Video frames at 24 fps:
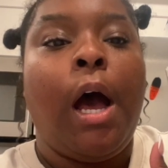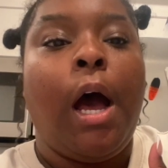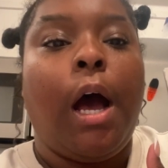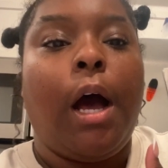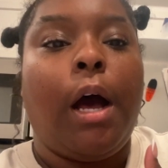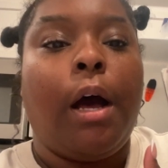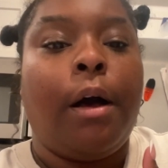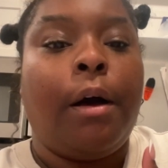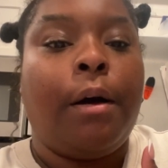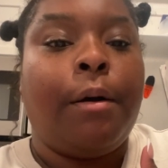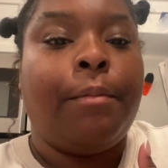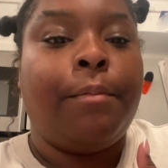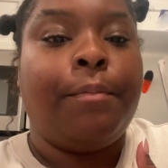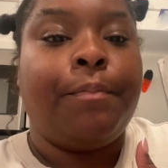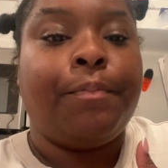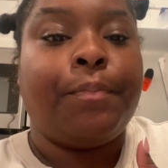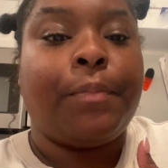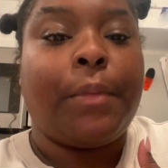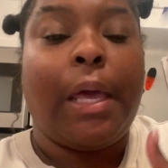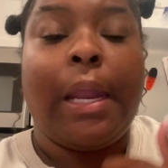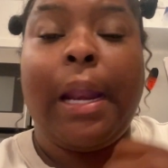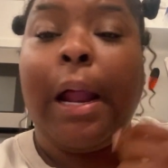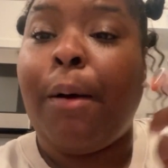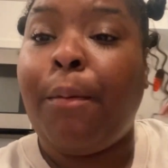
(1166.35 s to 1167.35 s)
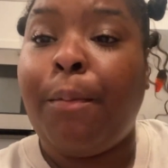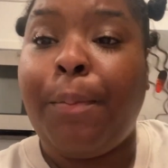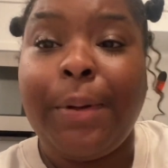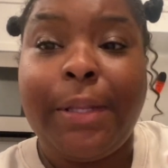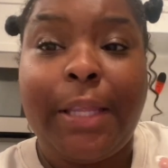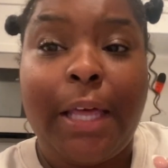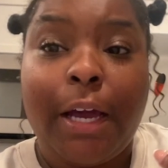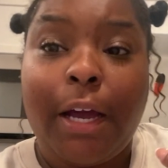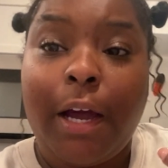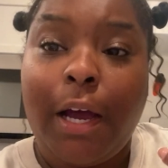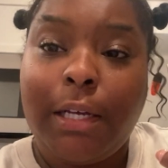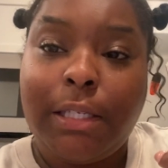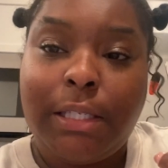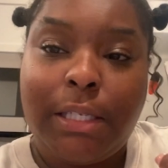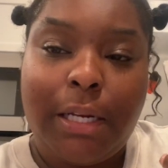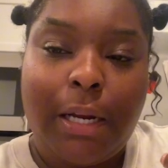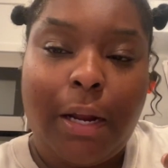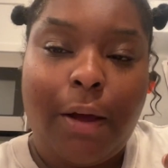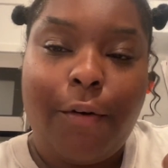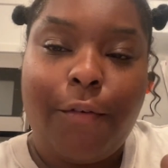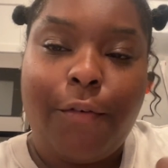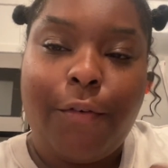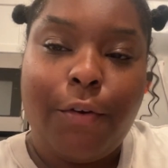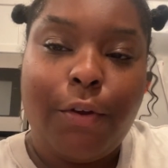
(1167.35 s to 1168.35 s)
and I will put that content
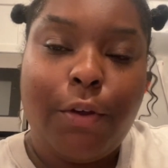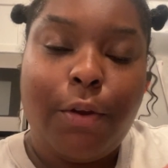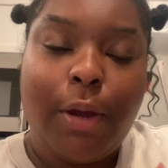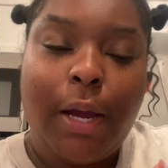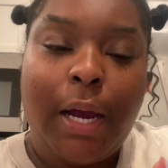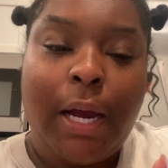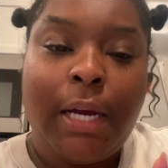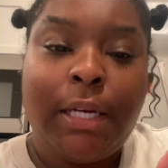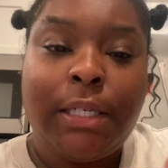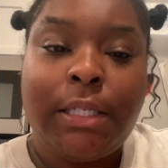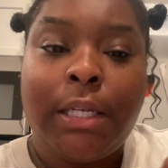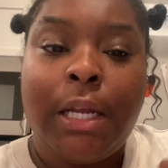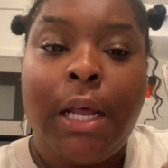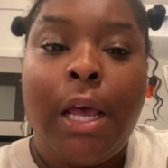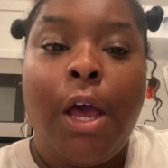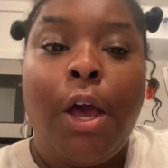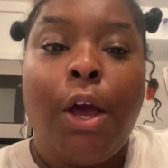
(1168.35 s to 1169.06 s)
out for you guys.